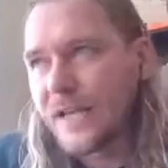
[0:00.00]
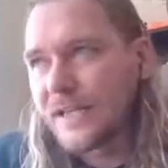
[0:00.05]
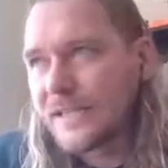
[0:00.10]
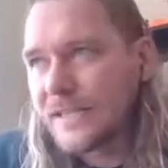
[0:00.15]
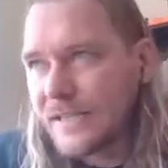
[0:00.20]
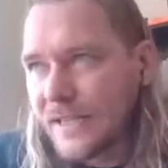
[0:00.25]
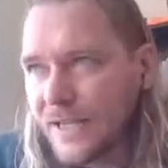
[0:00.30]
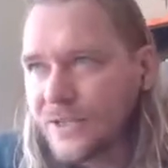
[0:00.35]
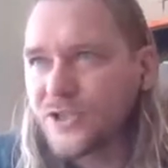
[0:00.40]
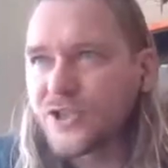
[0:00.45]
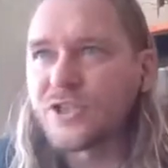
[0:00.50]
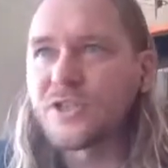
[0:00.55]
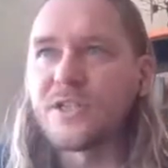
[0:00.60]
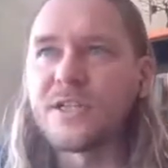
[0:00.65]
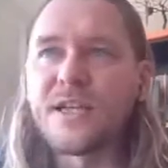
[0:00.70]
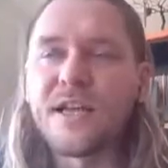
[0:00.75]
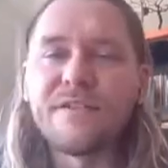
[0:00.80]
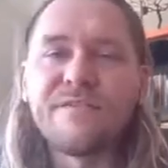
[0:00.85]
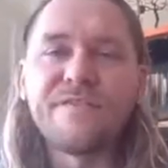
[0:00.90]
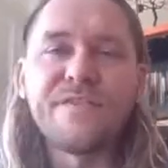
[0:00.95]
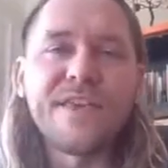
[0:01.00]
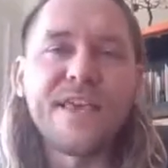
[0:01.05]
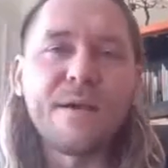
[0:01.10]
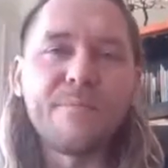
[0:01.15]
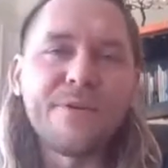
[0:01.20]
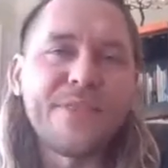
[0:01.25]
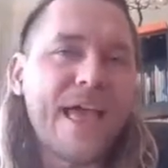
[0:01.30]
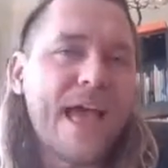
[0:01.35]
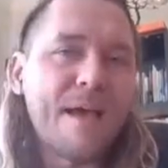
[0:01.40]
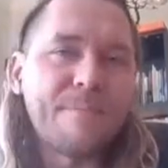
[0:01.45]
essentially a VM
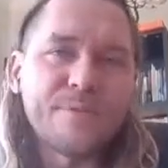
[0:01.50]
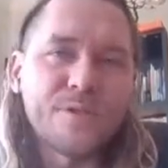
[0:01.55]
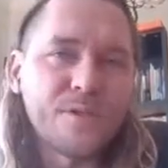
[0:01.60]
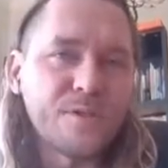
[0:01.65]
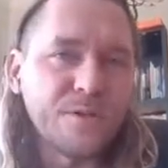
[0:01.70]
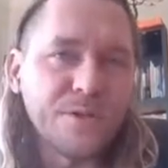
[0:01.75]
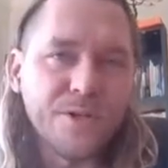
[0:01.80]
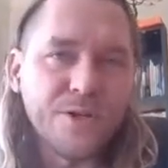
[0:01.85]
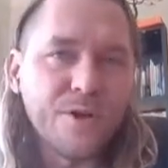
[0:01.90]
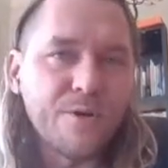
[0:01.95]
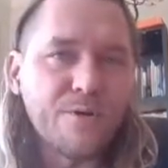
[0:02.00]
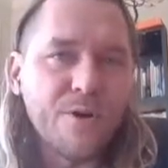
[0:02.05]
with absolutely no